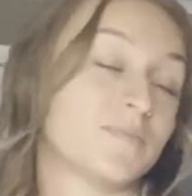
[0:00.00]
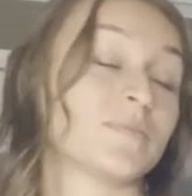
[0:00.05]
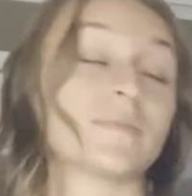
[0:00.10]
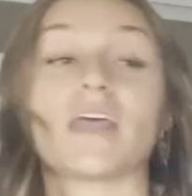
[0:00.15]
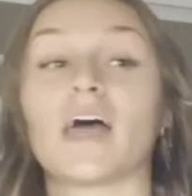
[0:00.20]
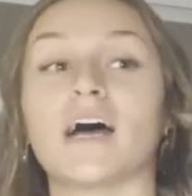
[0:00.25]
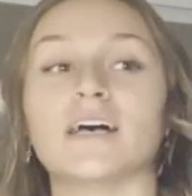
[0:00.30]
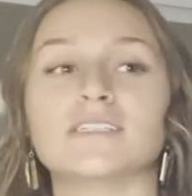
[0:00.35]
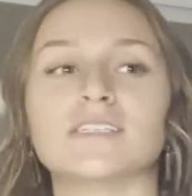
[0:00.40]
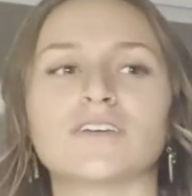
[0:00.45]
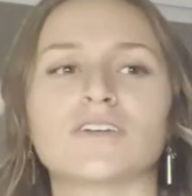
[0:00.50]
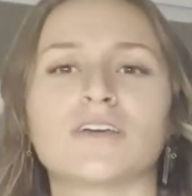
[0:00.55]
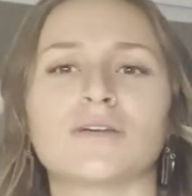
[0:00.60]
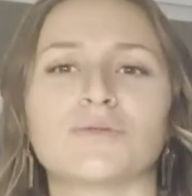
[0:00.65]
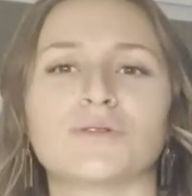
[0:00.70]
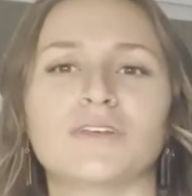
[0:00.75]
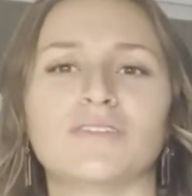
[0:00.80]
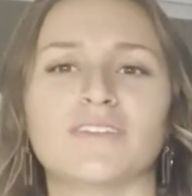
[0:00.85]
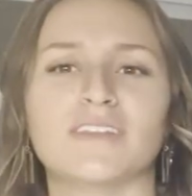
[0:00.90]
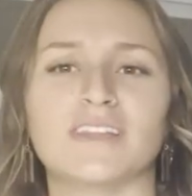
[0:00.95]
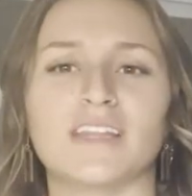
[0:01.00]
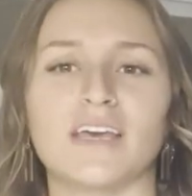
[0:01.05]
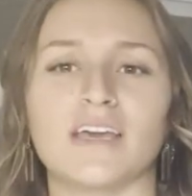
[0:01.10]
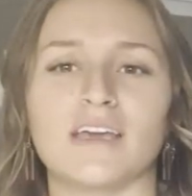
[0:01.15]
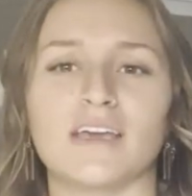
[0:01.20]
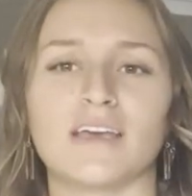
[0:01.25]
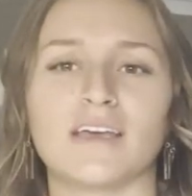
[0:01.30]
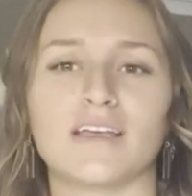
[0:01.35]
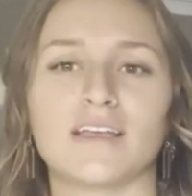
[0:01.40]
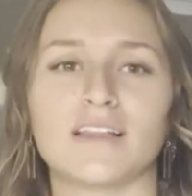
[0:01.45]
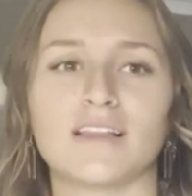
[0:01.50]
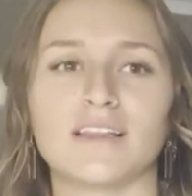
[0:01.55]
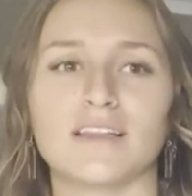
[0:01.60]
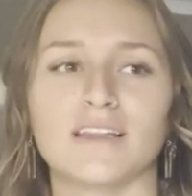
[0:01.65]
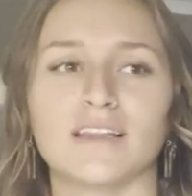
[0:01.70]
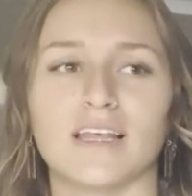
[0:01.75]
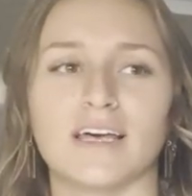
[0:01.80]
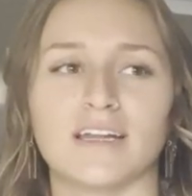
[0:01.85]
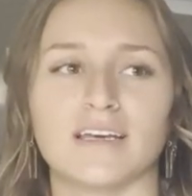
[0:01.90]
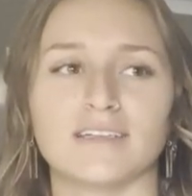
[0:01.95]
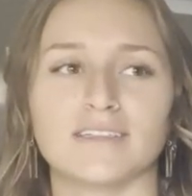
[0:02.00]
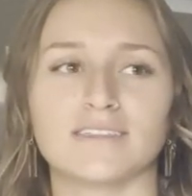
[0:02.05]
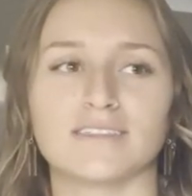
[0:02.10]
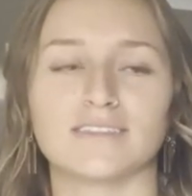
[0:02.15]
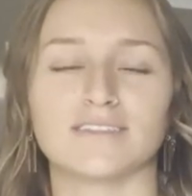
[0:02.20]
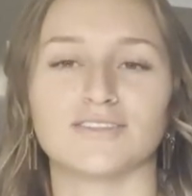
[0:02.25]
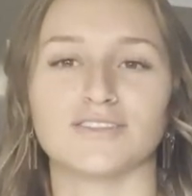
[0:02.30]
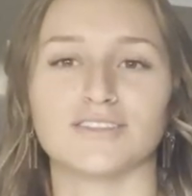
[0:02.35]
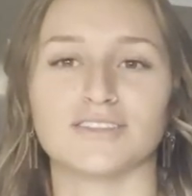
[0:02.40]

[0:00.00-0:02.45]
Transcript: I still can't believe they let us just